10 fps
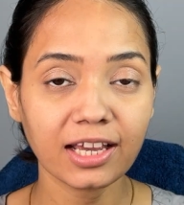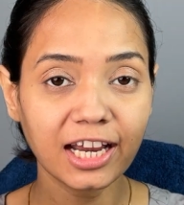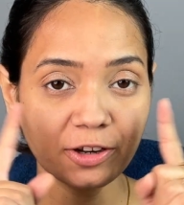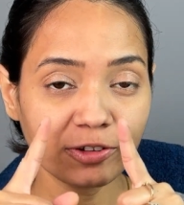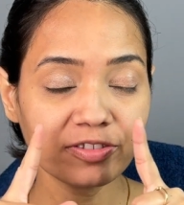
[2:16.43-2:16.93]

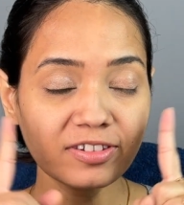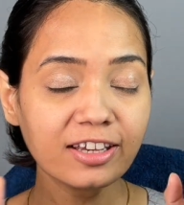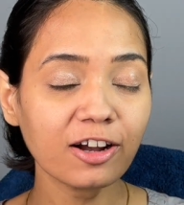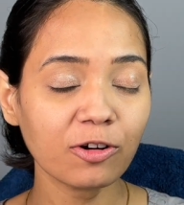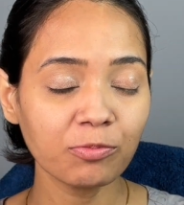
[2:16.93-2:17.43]
And you can
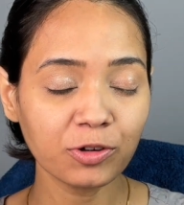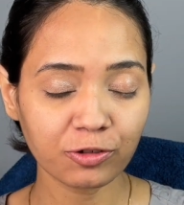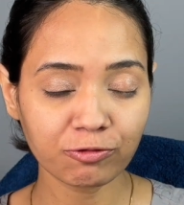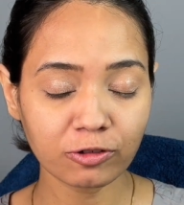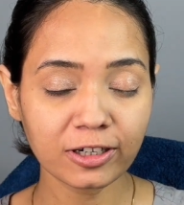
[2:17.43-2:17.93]
see how
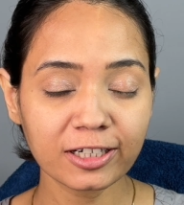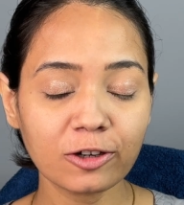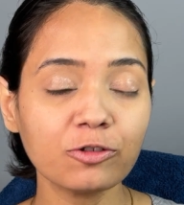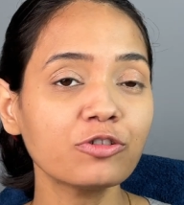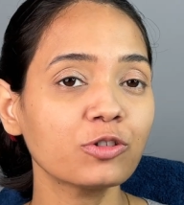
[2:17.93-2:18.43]
beautiful it
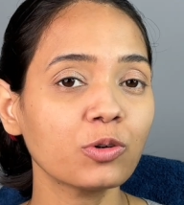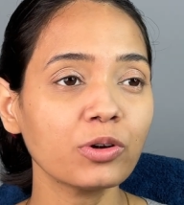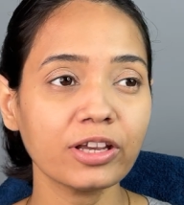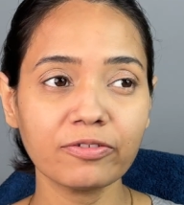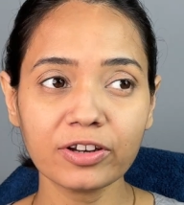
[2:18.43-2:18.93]
looks.
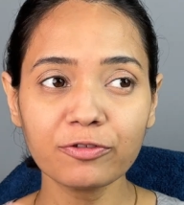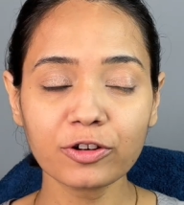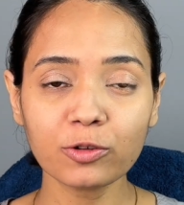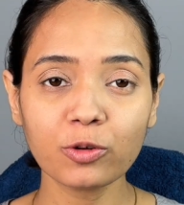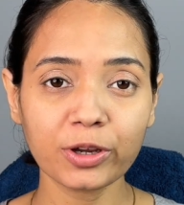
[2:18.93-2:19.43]
So even if
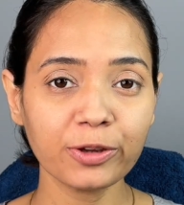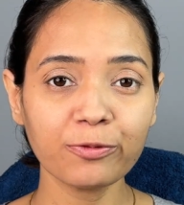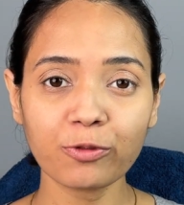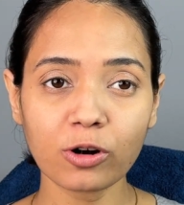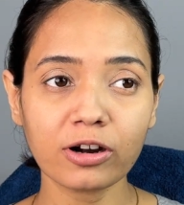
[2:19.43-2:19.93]
you're
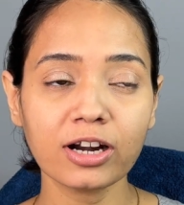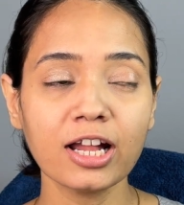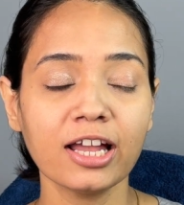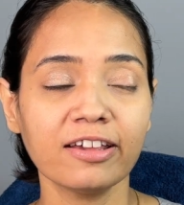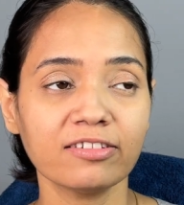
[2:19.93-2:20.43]
going for
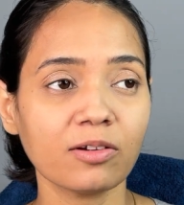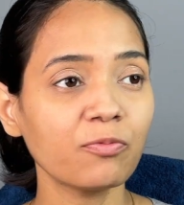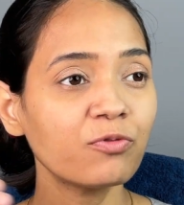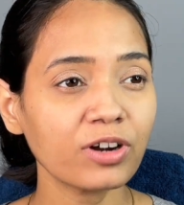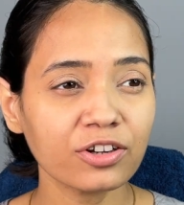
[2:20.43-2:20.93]

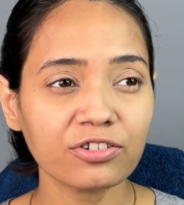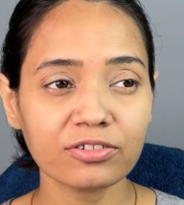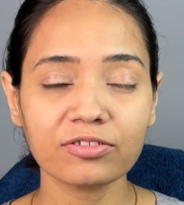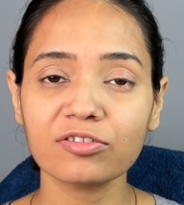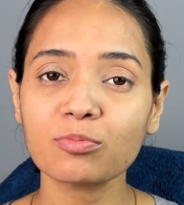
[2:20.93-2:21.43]
some
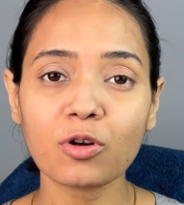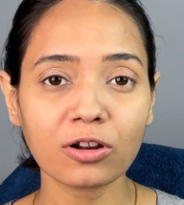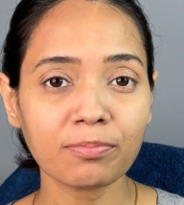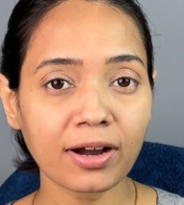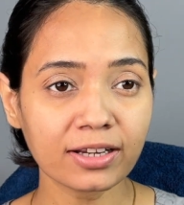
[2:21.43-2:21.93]
function,
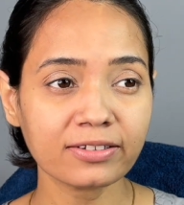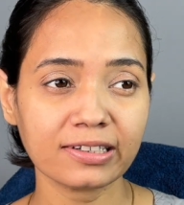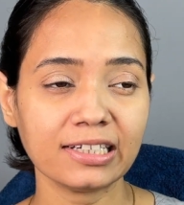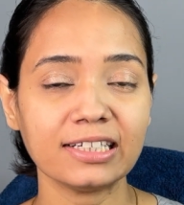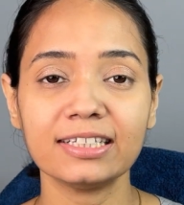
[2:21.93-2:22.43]
small
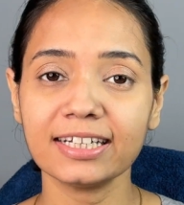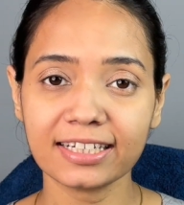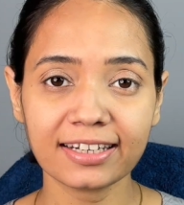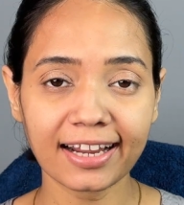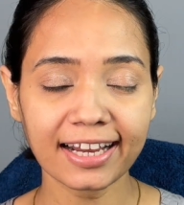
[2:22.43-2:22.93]
party,
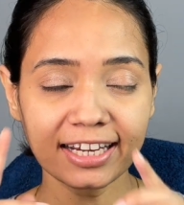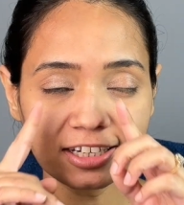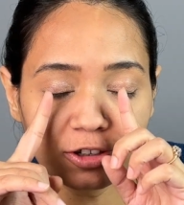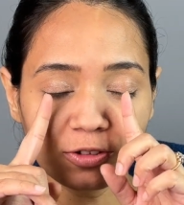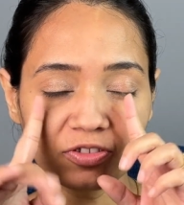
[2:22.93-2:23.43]
date
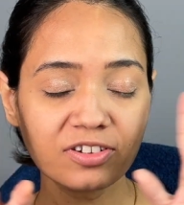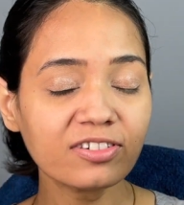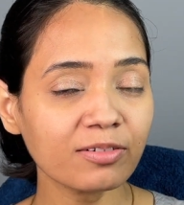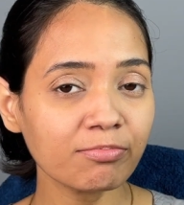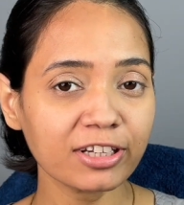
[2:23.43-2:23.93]
night, you can
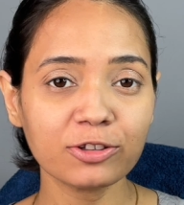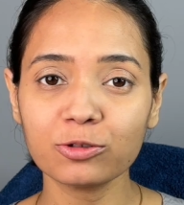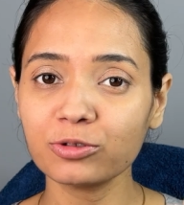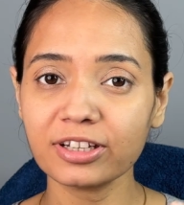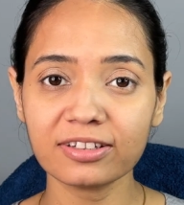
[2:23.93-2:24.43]
just simply
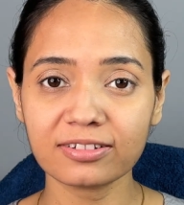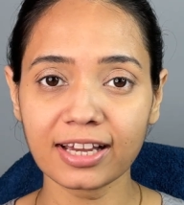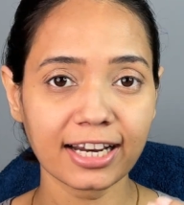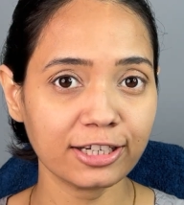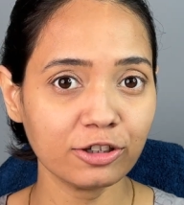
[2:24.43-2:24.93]
do this
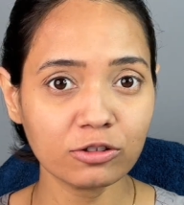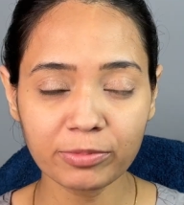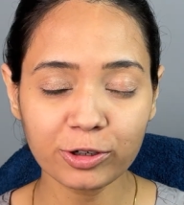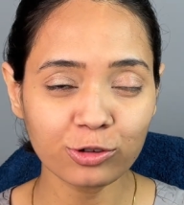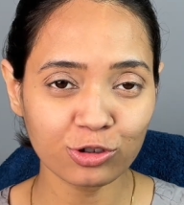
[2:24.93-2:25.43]
and you'll
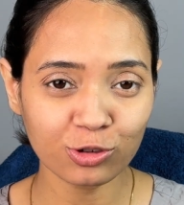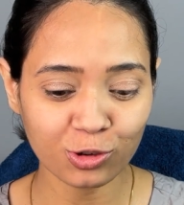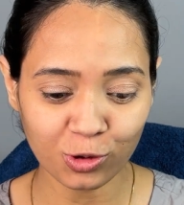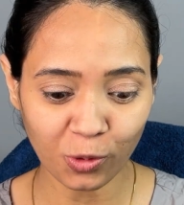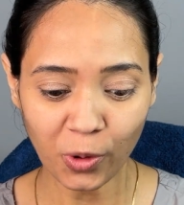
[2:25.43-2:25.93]
be good to
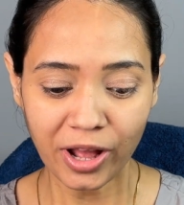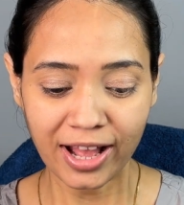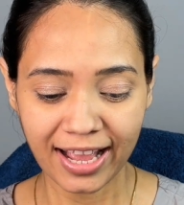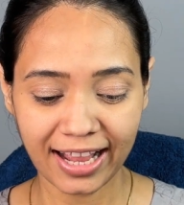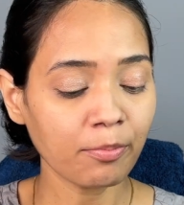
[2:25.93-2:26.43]
go.
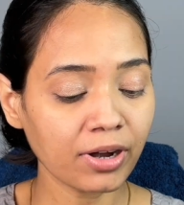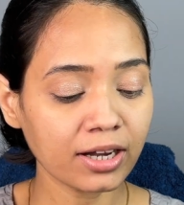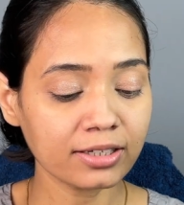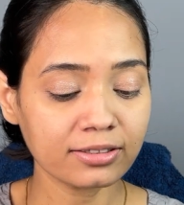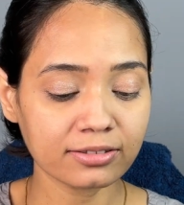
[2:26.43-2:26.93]

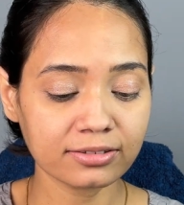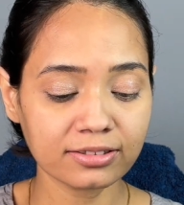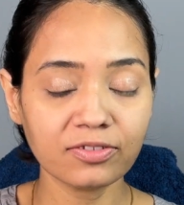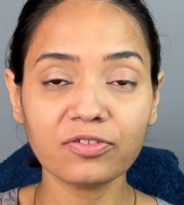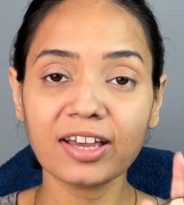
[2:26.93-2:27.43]
But
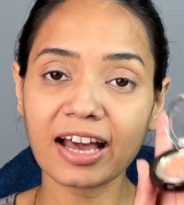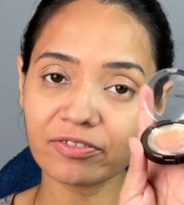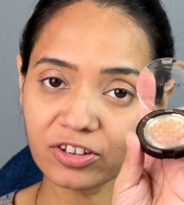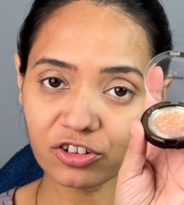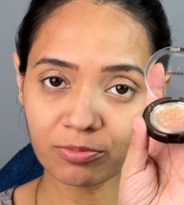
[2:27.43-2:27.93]
since we
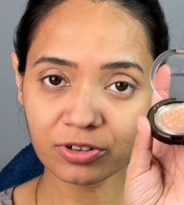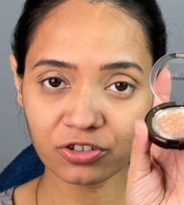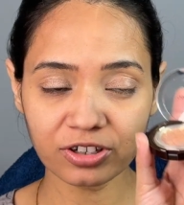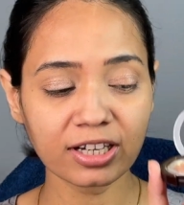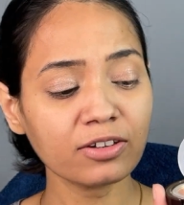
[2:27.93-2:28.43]
have the shimmer
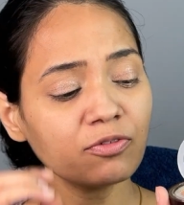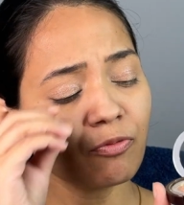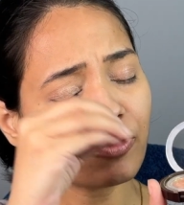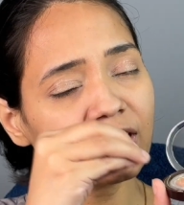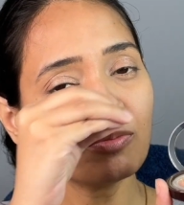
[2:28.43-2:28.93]
shade,
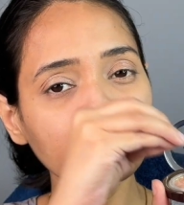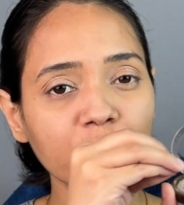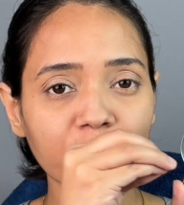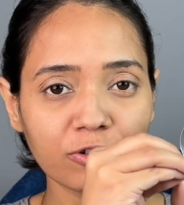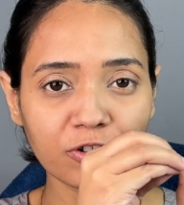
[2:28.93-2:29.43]
very
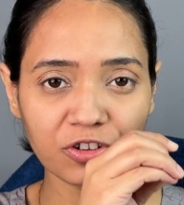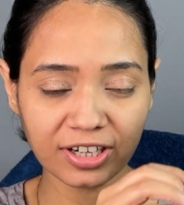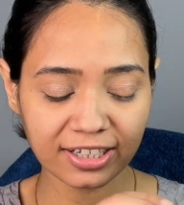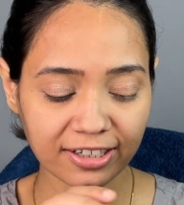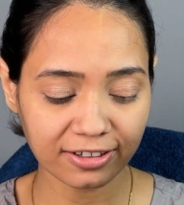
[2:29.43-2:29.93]
beautiful
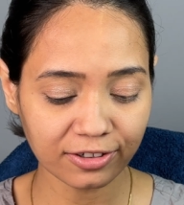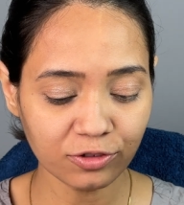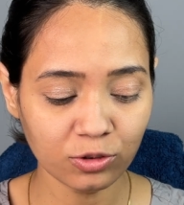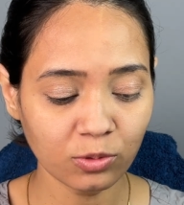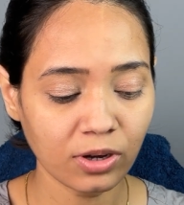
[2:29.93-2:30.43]
shade here,
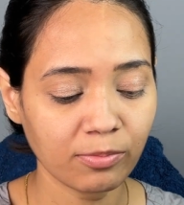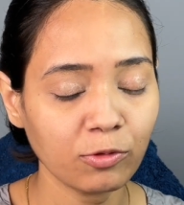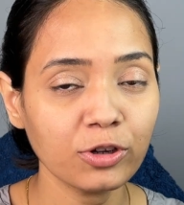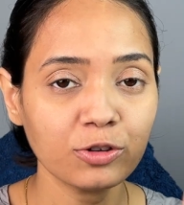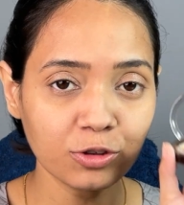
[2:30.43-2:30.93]
so I'm
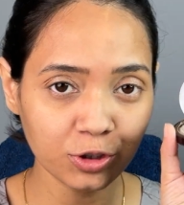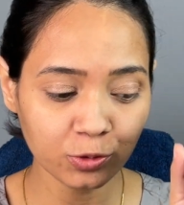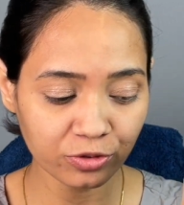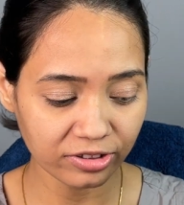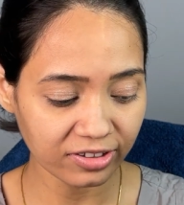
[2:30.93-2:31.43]
going to
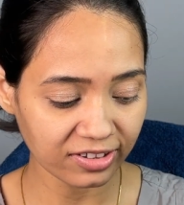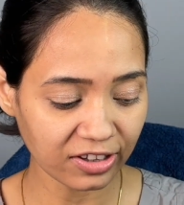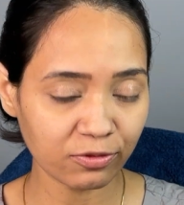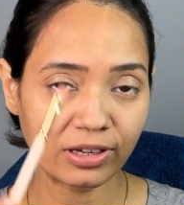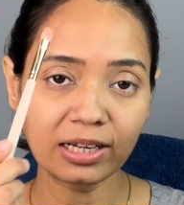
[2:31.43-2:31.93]
use this
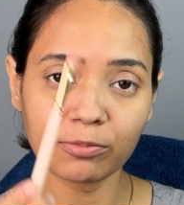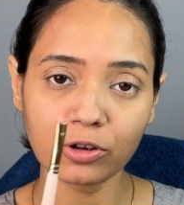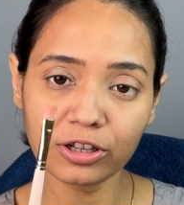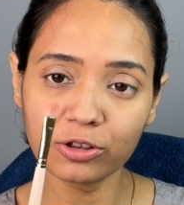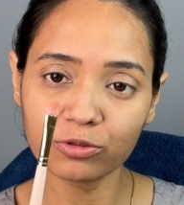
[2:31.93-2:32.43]
as well. I'm
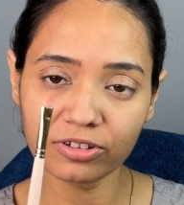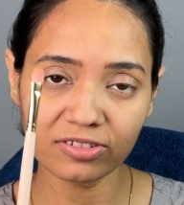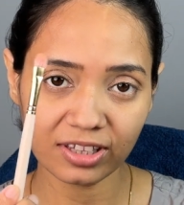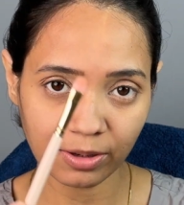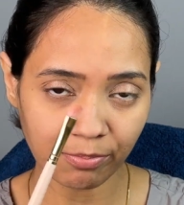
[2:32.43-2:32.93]
going to use the
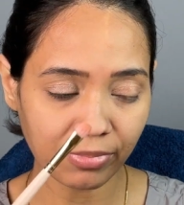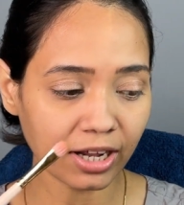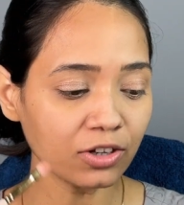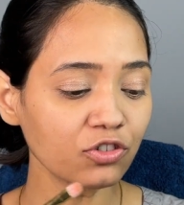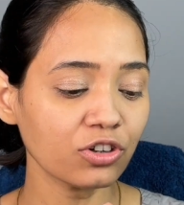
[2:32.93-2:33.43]
same
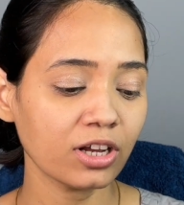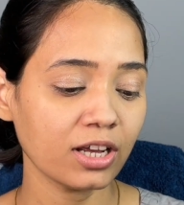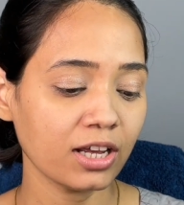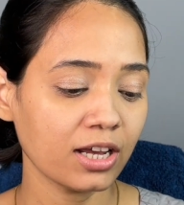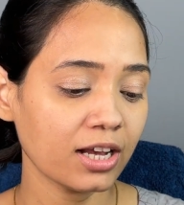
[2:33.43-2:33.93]
brush
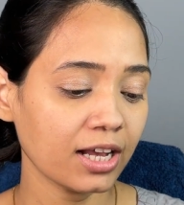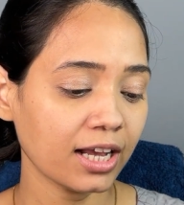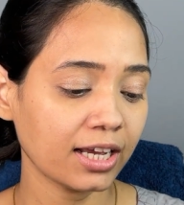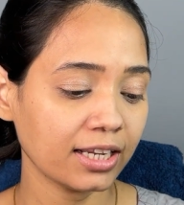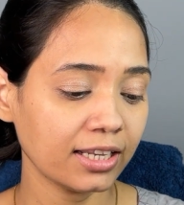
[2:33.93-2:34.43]

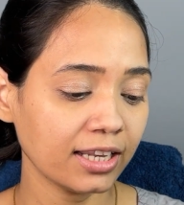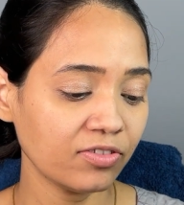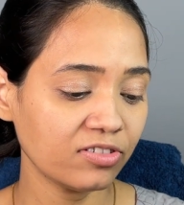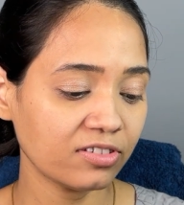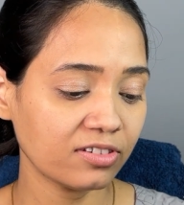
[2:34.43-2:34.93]
and
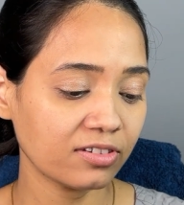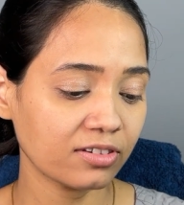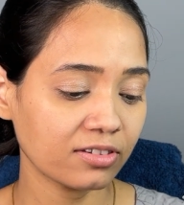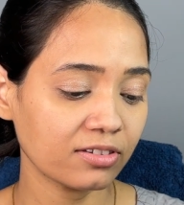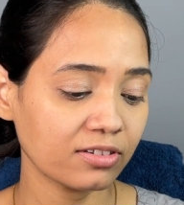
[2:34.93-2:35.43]
let's
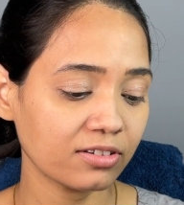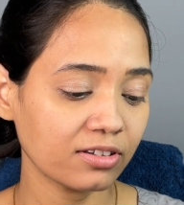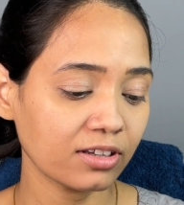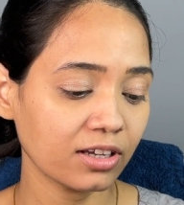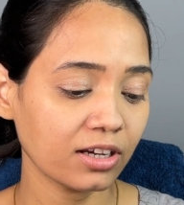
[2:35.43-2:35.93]

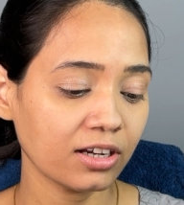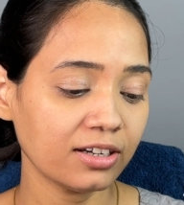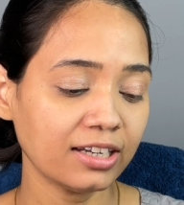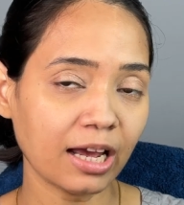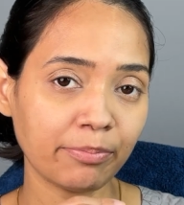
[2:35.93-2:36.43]

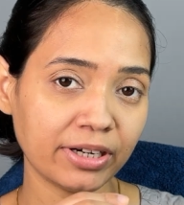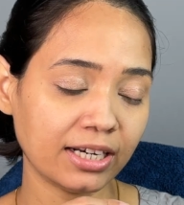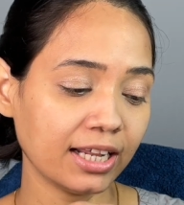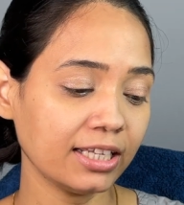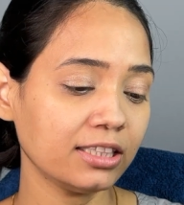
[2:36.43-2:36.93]
tap
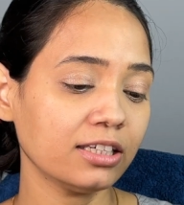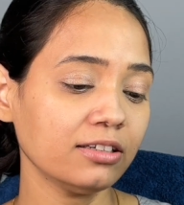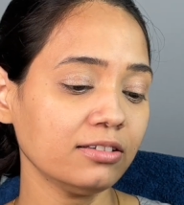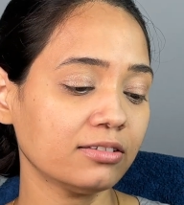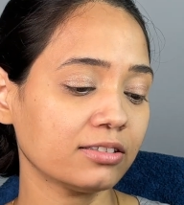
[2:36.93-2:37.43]
it like this.